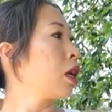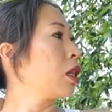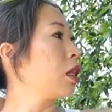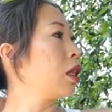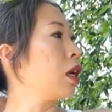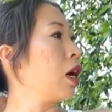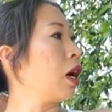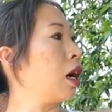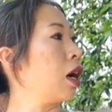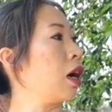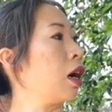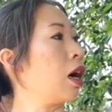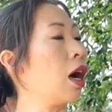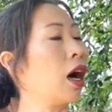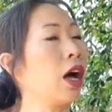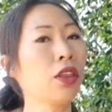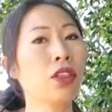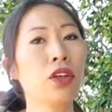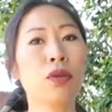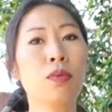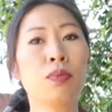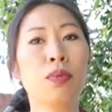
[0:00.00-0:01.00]

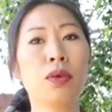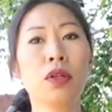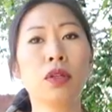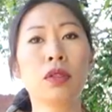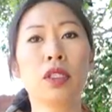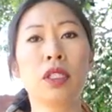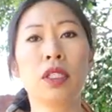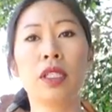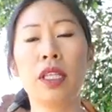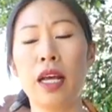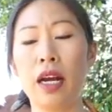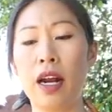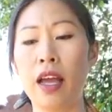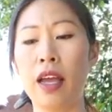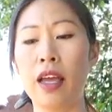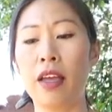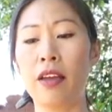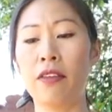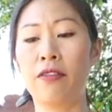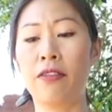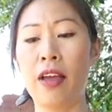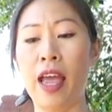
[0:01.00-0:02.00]
Other boots that
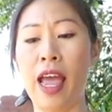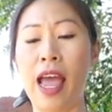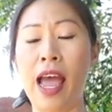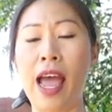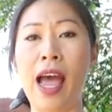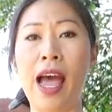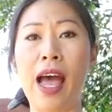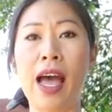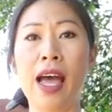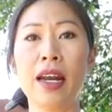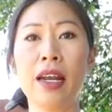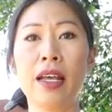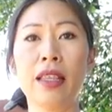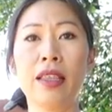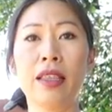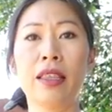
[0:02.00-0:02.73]
I've had,